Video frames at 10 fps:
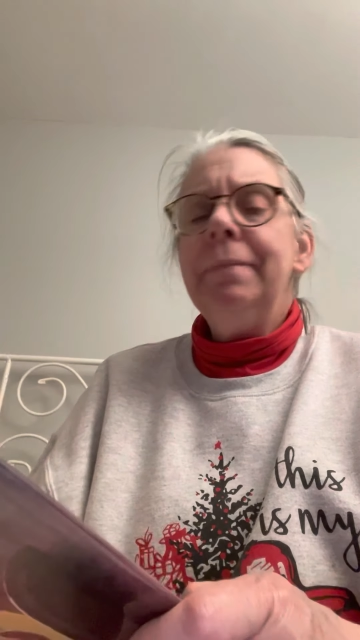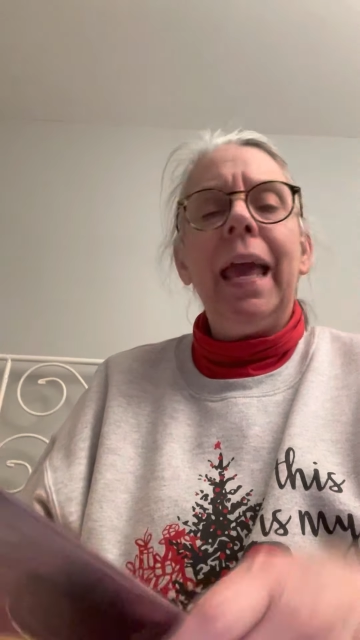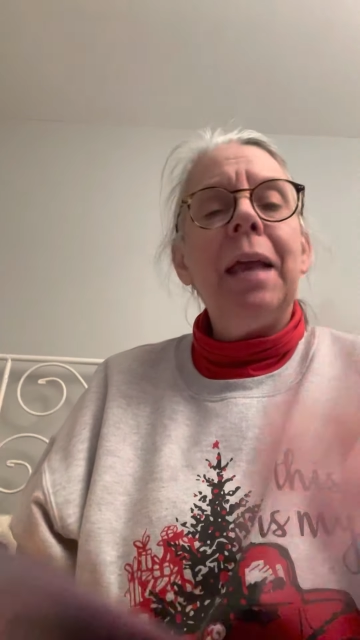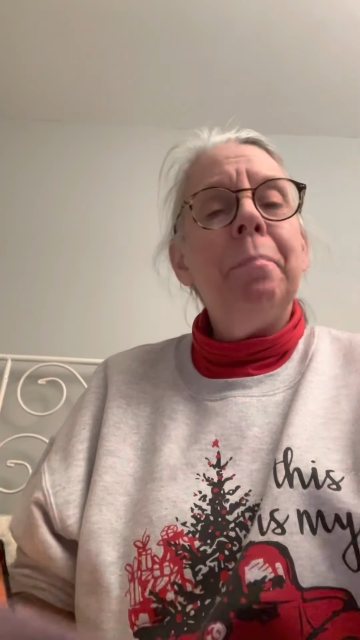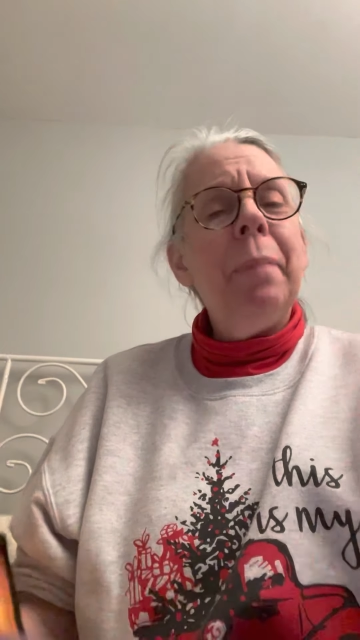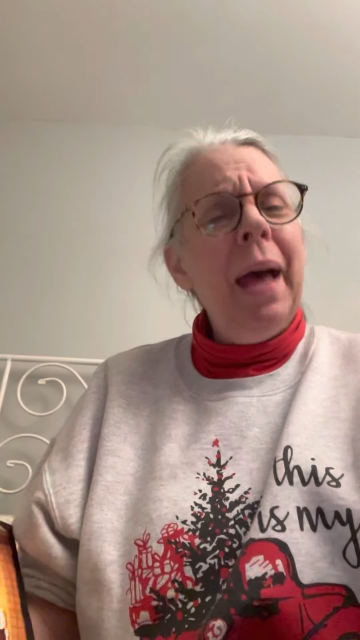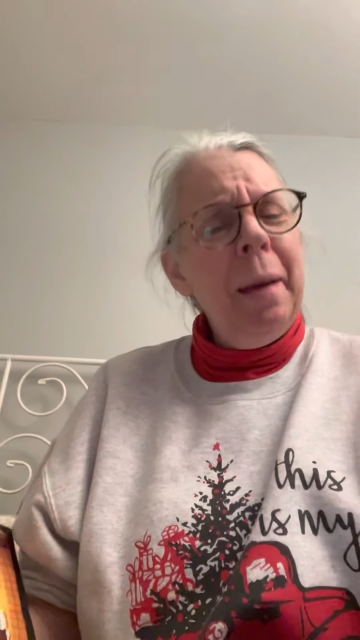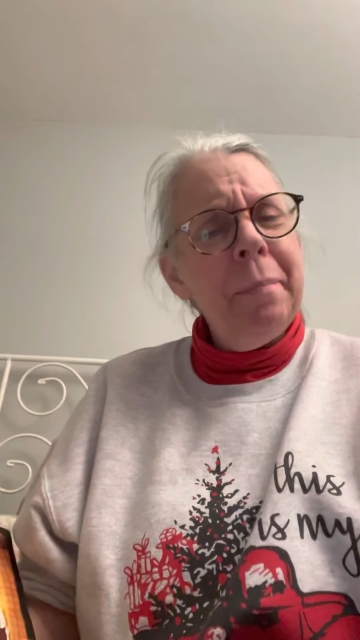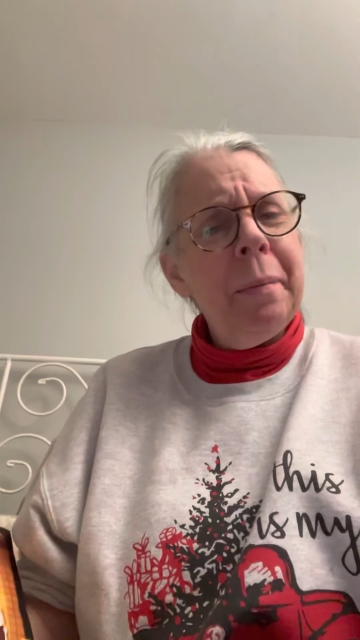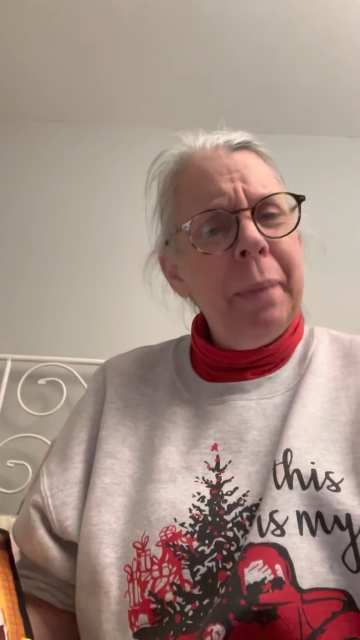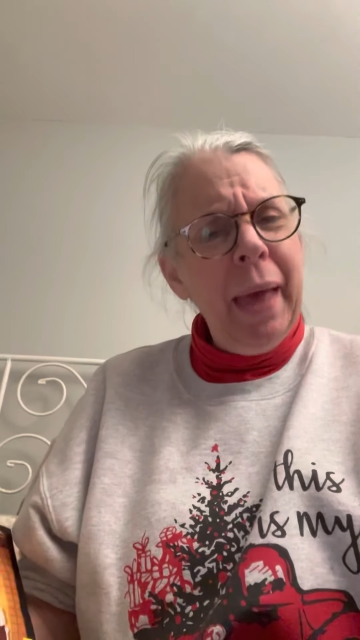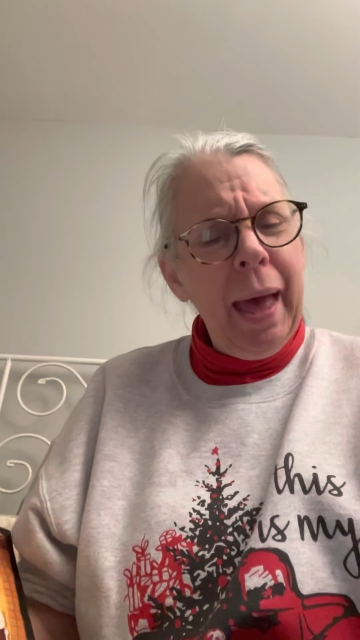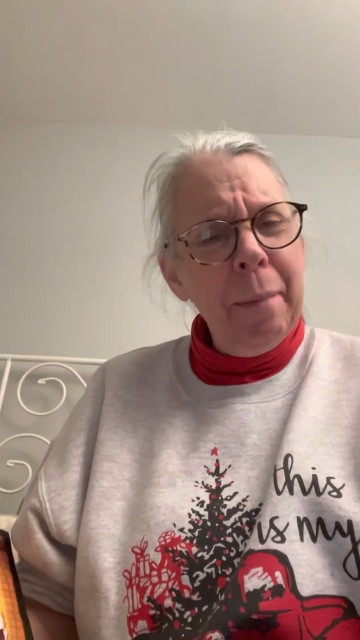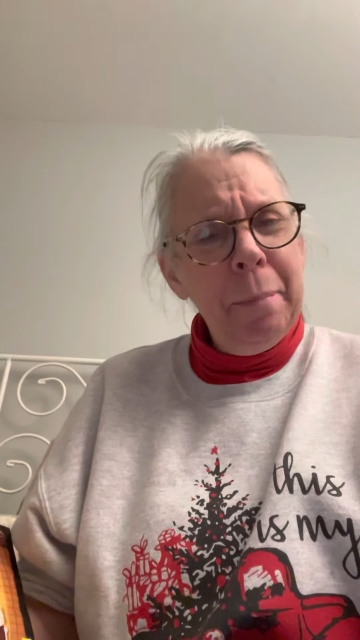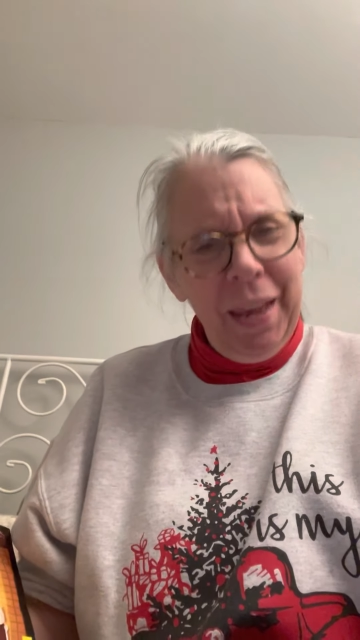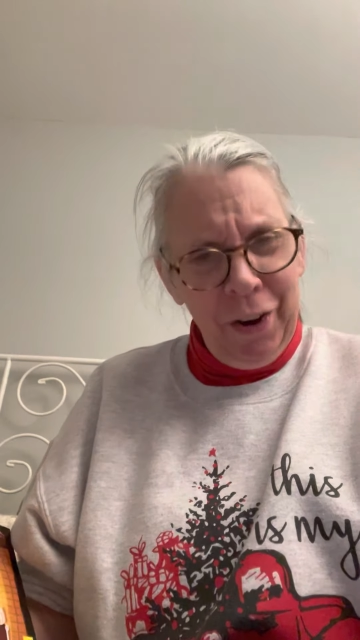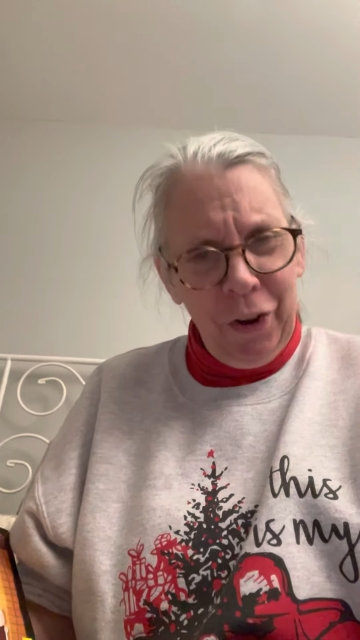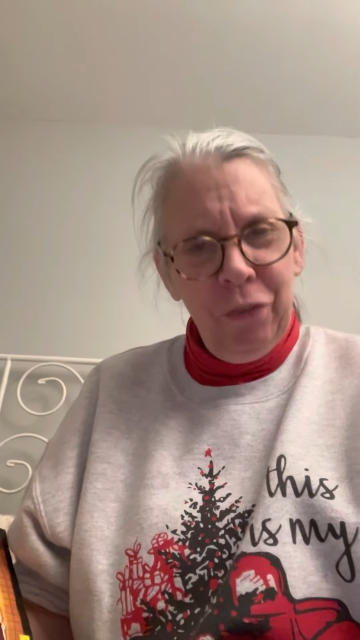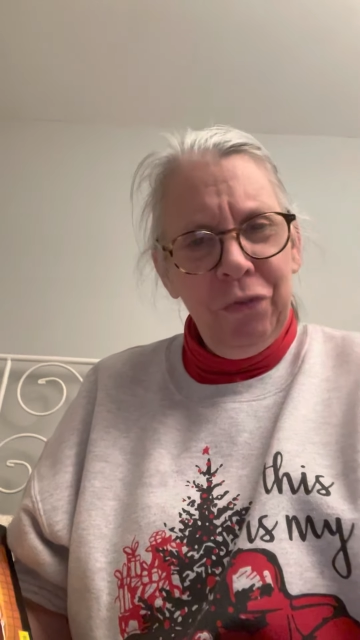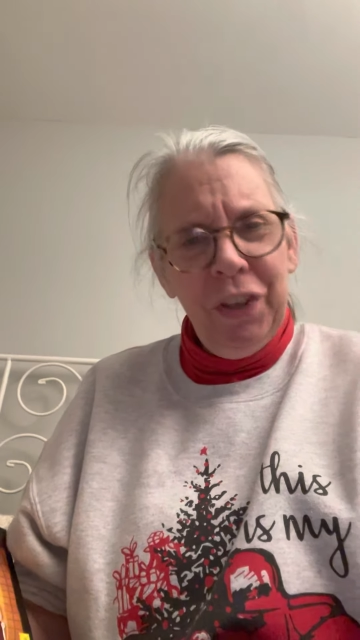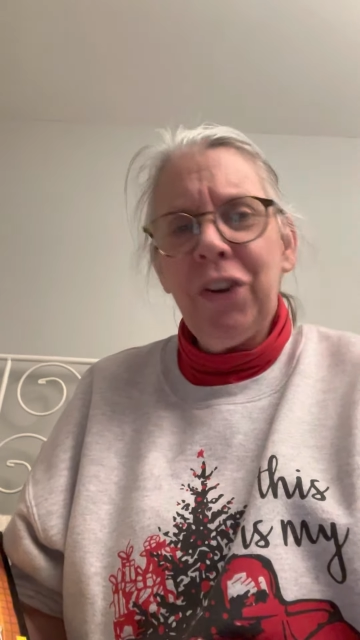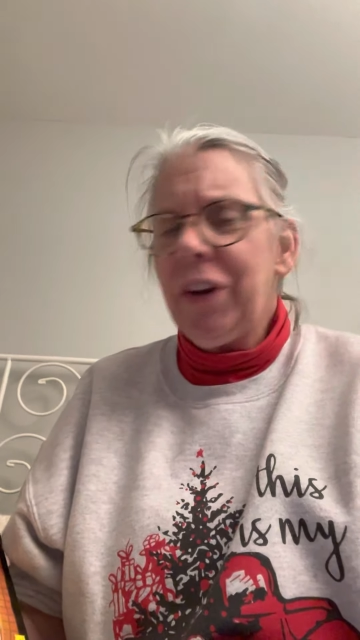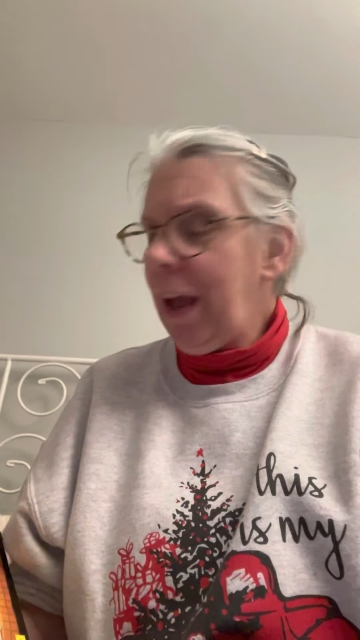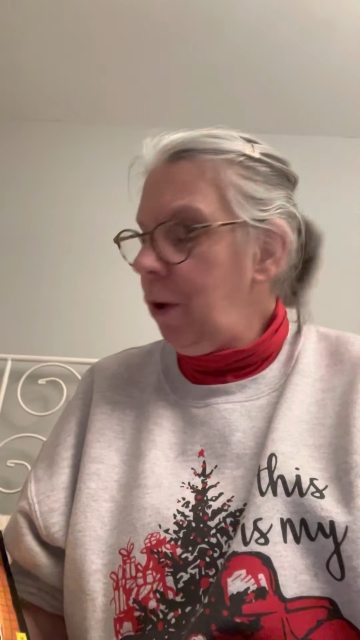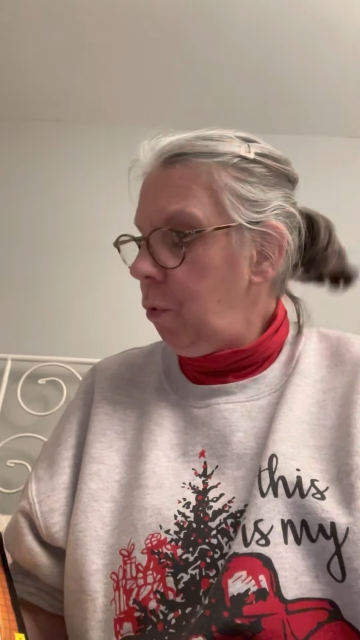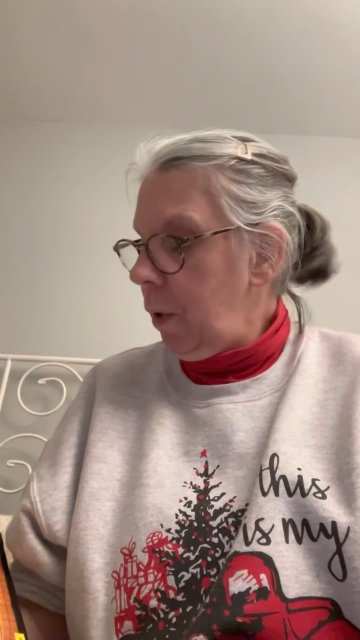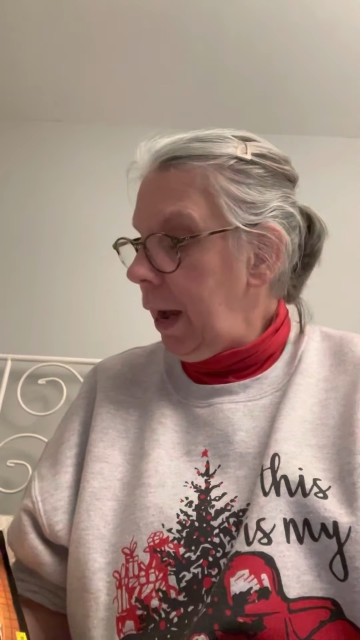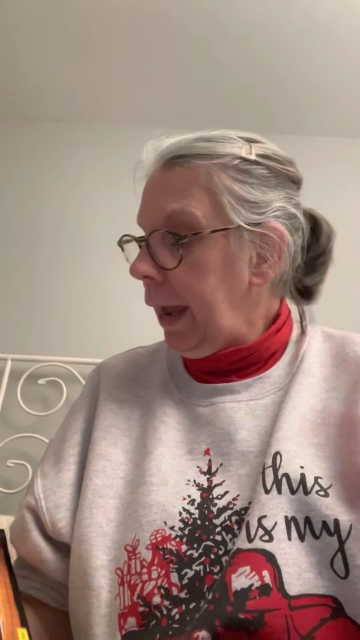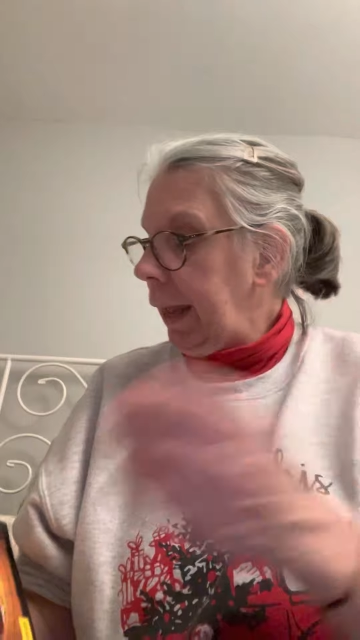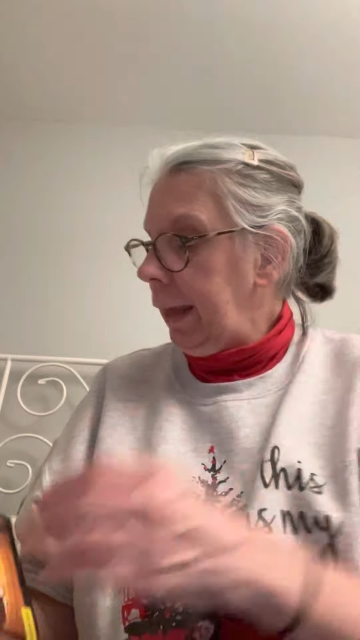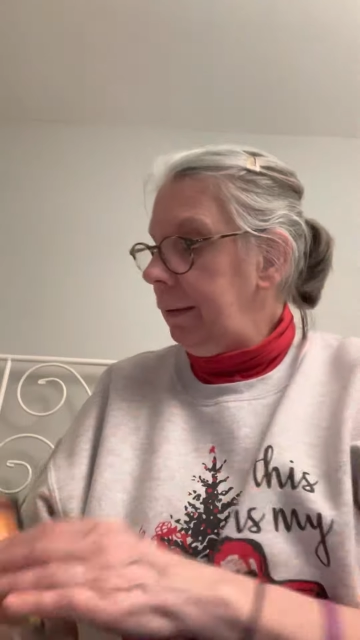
And Papa Bat Bear figured out why.